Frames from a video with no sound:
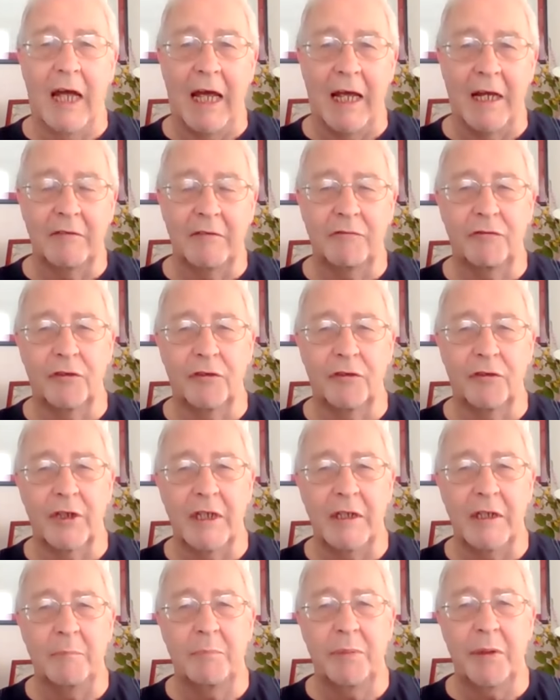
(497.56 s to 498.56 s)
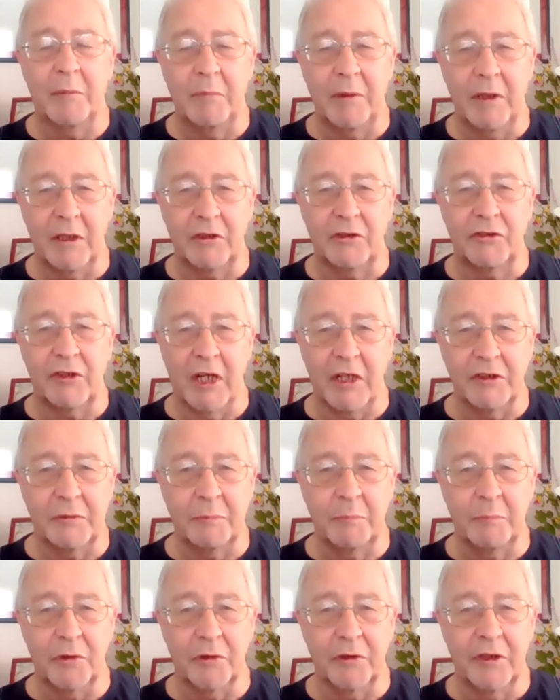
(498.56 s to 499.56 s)
and for a public
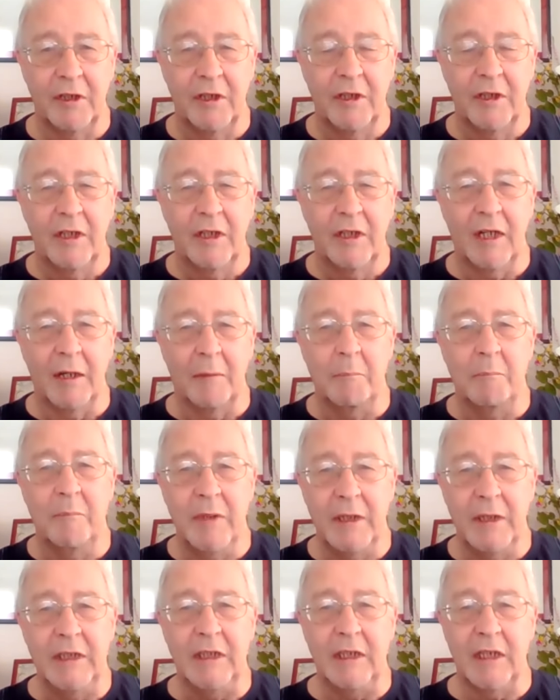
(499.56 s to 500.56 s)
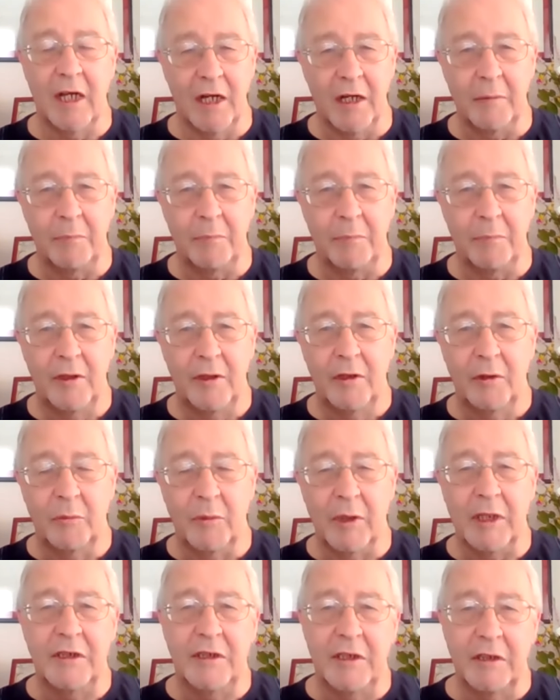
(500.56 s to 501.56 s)
transport mini hub
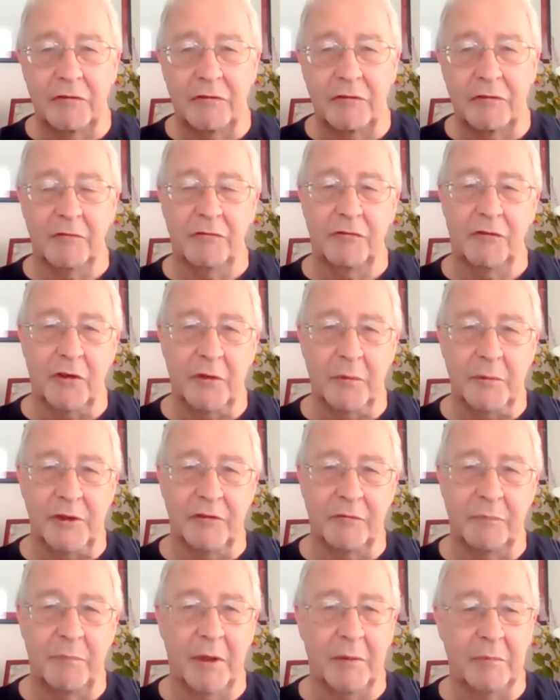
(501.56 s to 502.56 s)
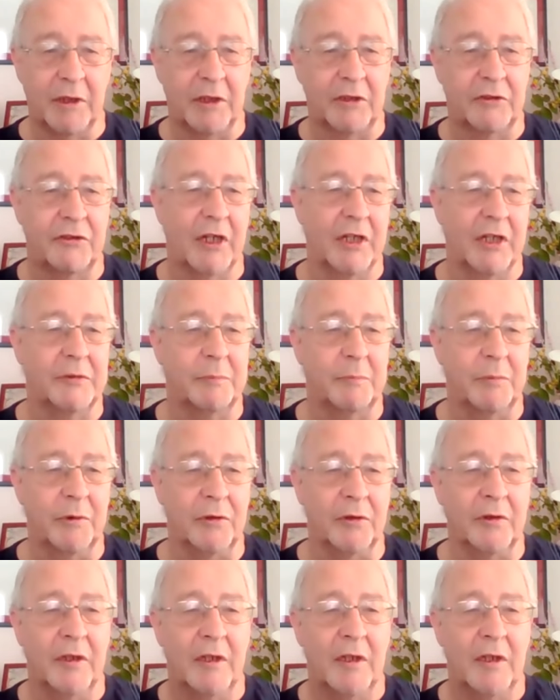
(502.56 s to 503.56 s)
where different forms of public
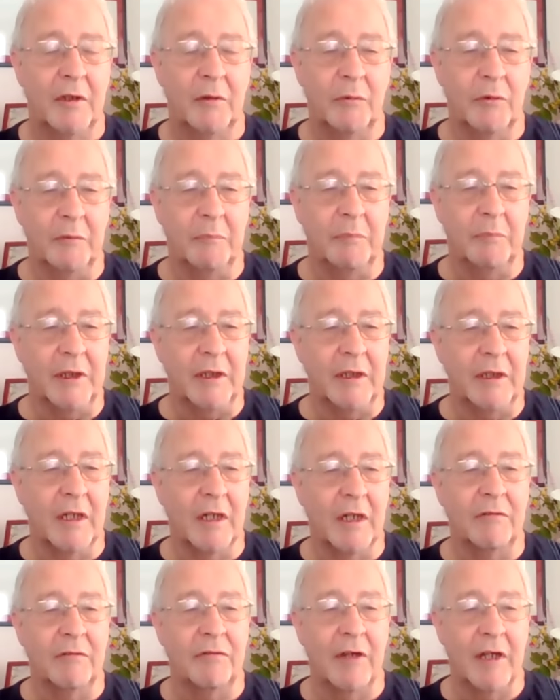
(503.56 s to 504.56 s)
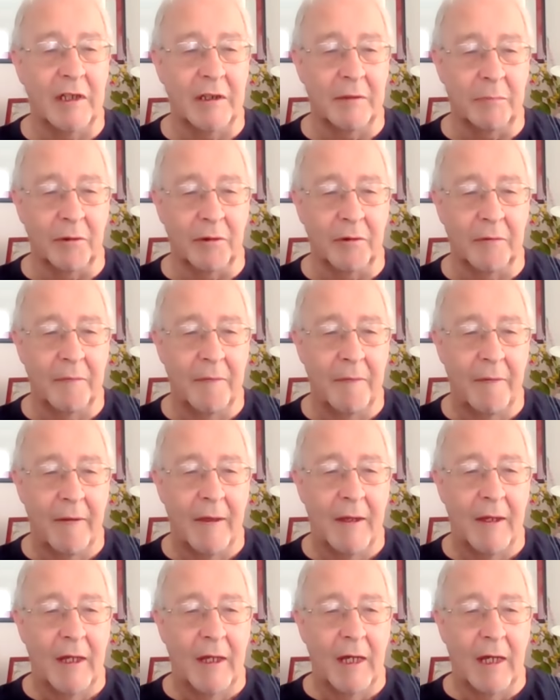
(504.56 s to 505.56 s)
transport would be available.
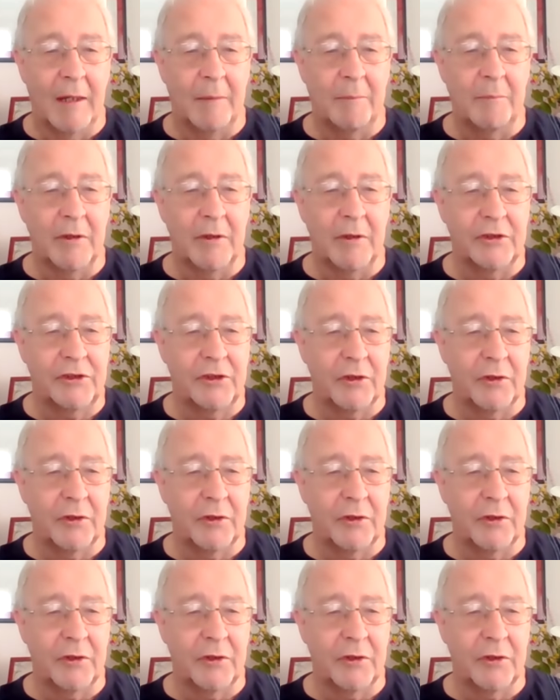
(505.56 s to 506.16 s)
And